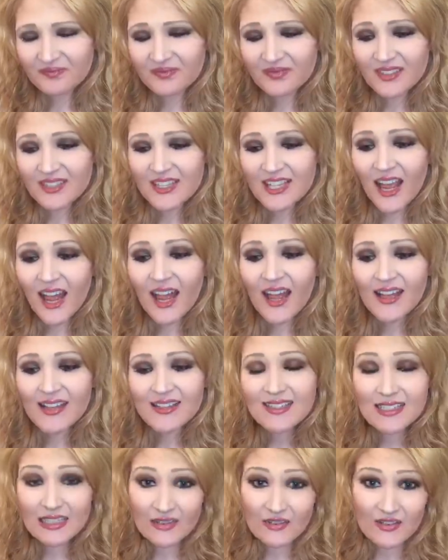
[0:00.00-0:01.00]

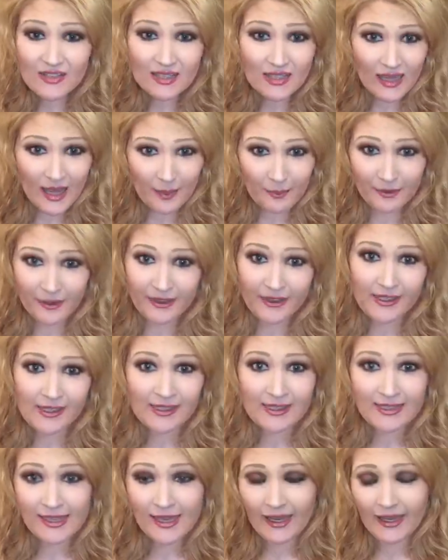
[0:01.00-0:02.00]
tons of
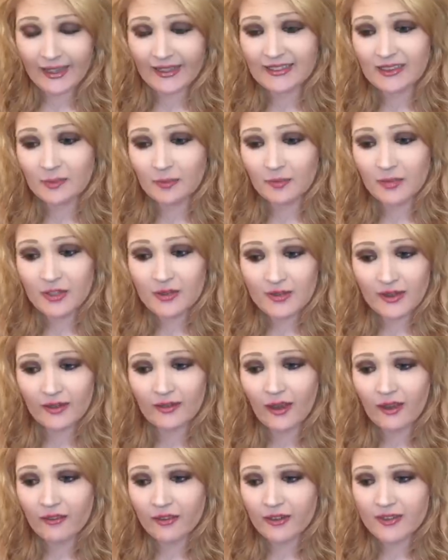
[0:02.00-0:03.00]
celebrities and music
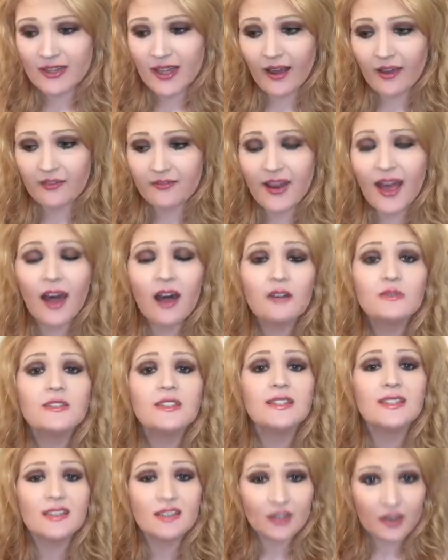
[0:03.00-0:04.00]
lovers have now
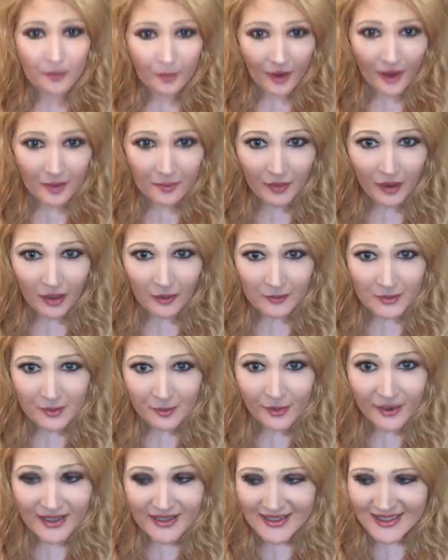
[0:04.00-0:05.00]
descended upon Palm
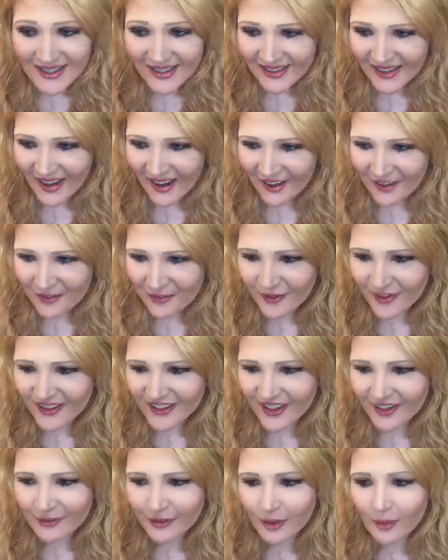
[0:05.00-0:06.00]
Springs in
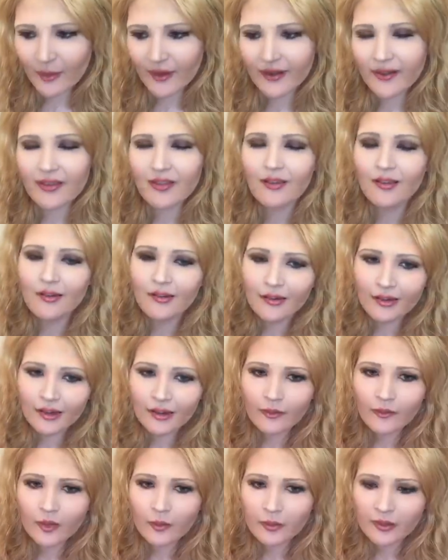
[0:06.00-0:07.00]
California for what is
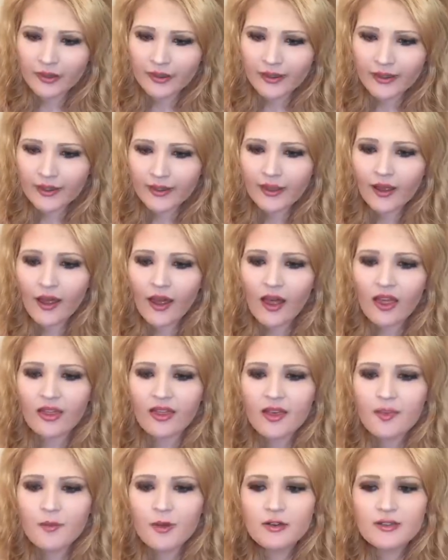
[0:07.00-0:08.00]
arguably
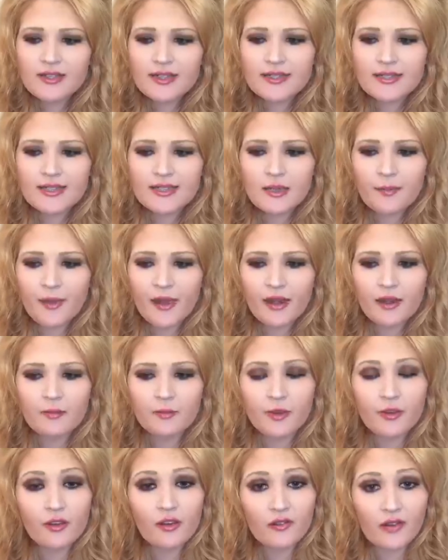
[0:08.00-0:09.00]
the most anticipated
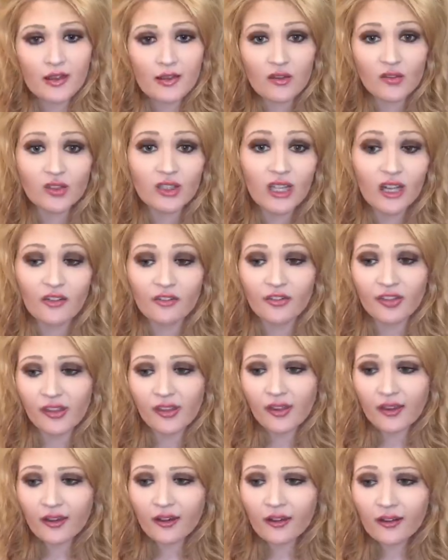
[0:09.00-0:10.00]
music festival of the
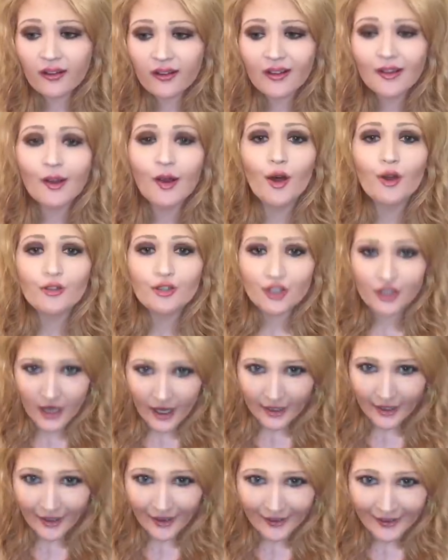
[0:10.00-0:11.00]
year,
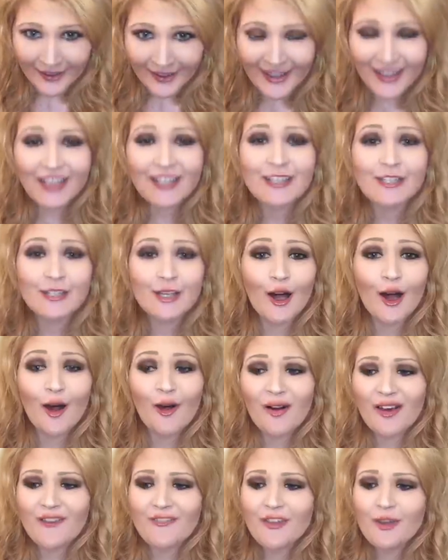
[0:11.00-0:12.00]
Coachella.
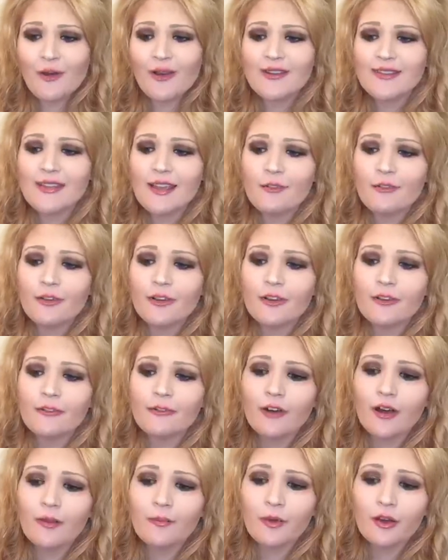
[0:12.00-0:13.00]
So if you are suffering
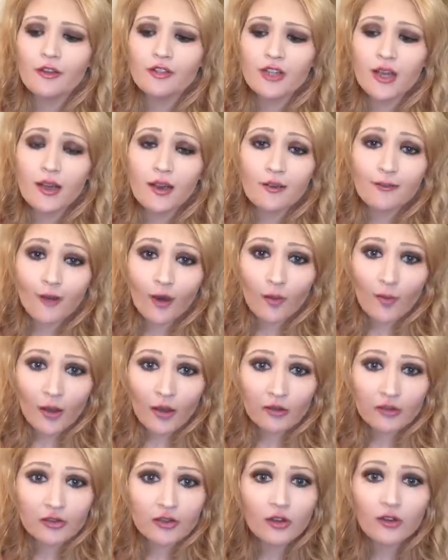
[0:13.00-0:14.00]
from Coachella
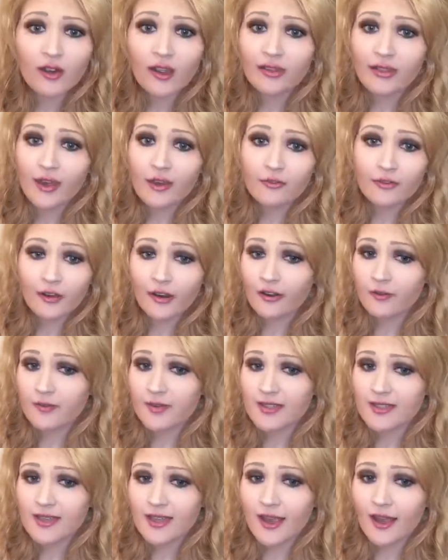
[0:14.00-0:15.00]
FOMO, don't let that fear of
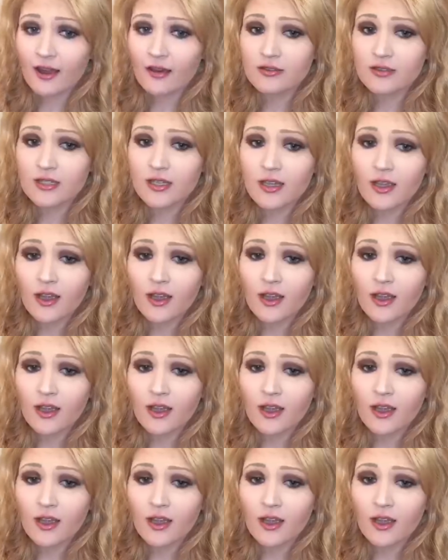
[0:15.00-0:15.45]
missing out